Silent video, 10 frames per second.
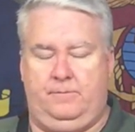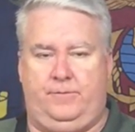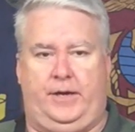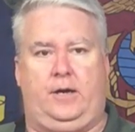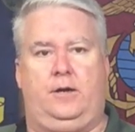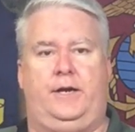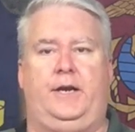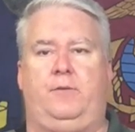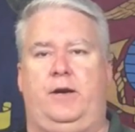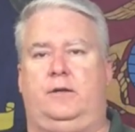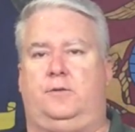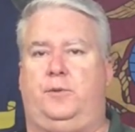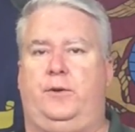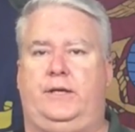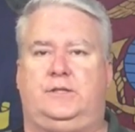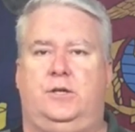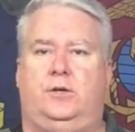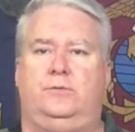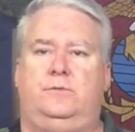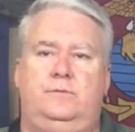very hard hitting round. 308's
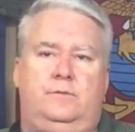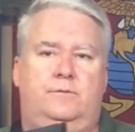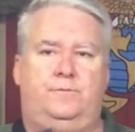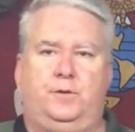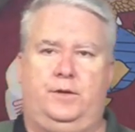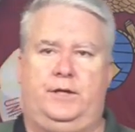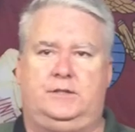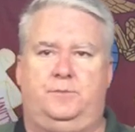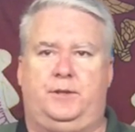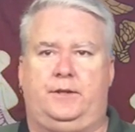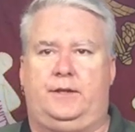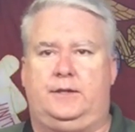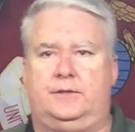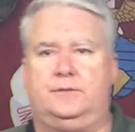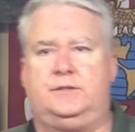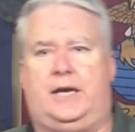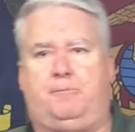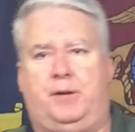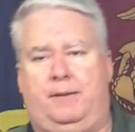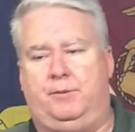known for its ability to
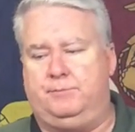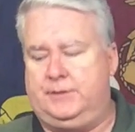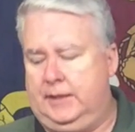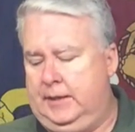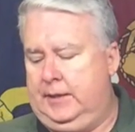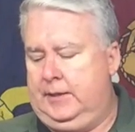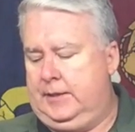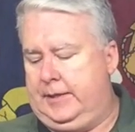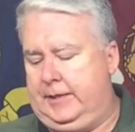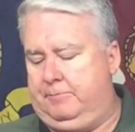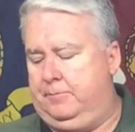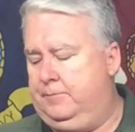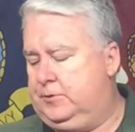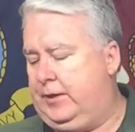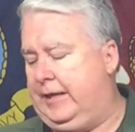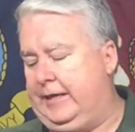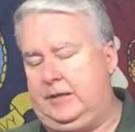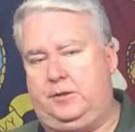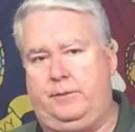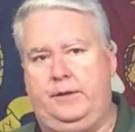stop problems. So I like
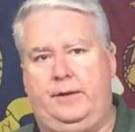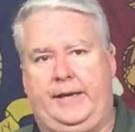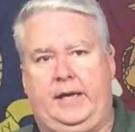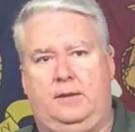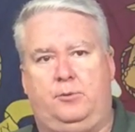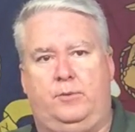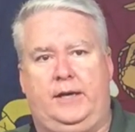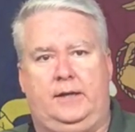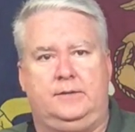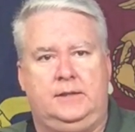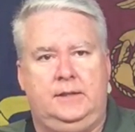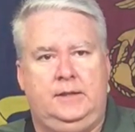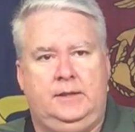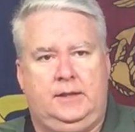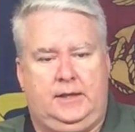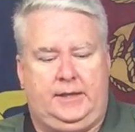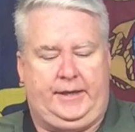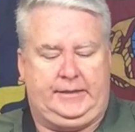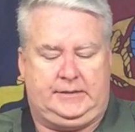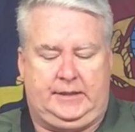the 308 caliber round.
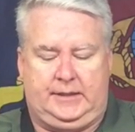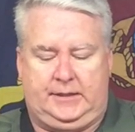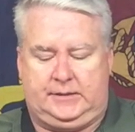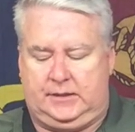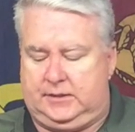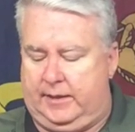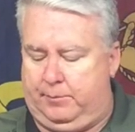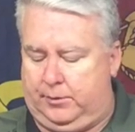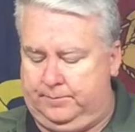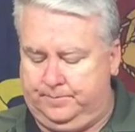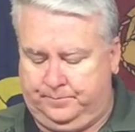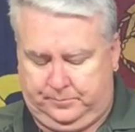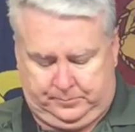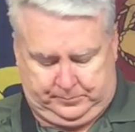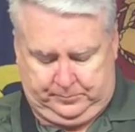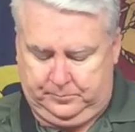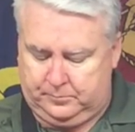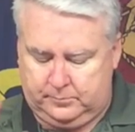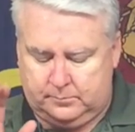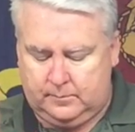Easy to disassemble.
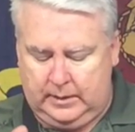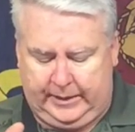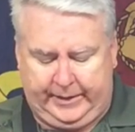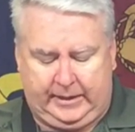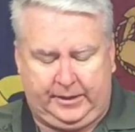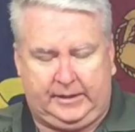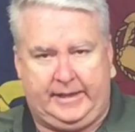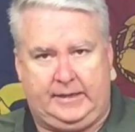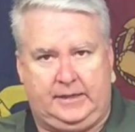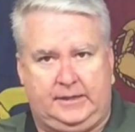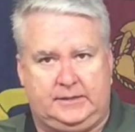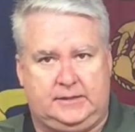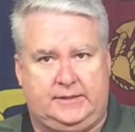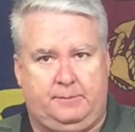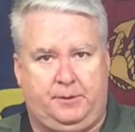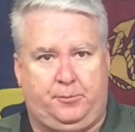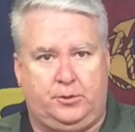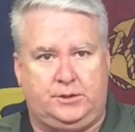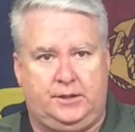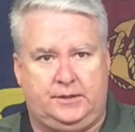Again, I'll get to that in the disassembly
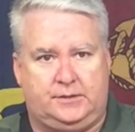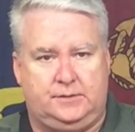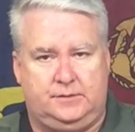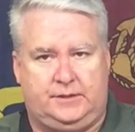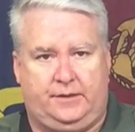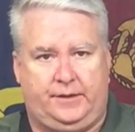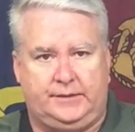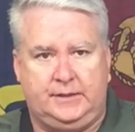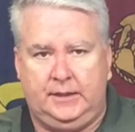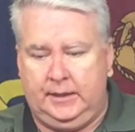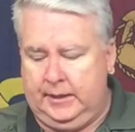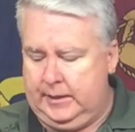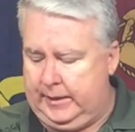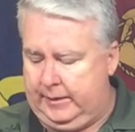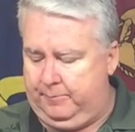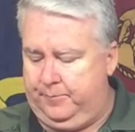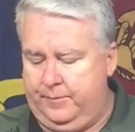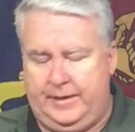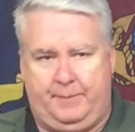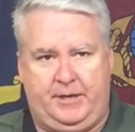portion of this series.
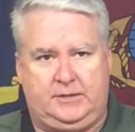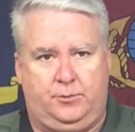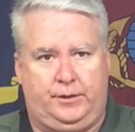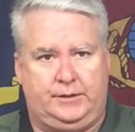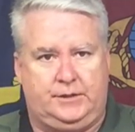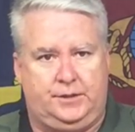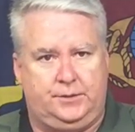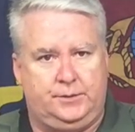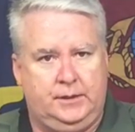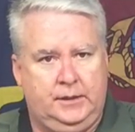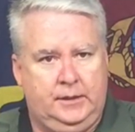That makes it really easy to do.